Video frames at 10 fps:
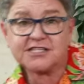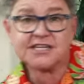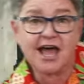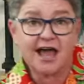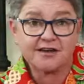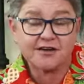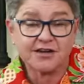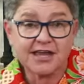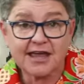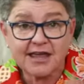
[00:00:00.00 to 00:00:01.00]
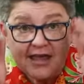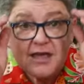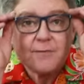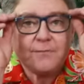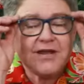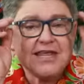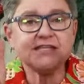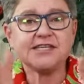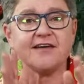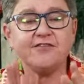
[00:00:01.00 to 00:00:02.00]
side, okay? Please
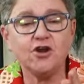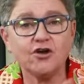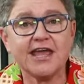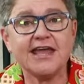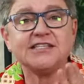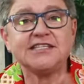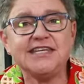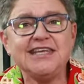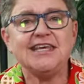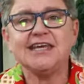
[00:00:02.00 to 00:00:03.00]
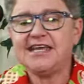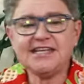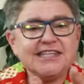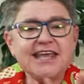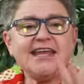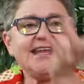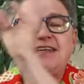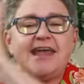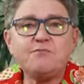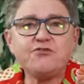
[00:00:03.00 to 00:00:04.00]
have a look and see, is there any
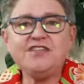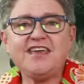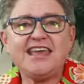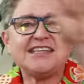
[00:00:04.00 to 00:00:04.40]
debris there?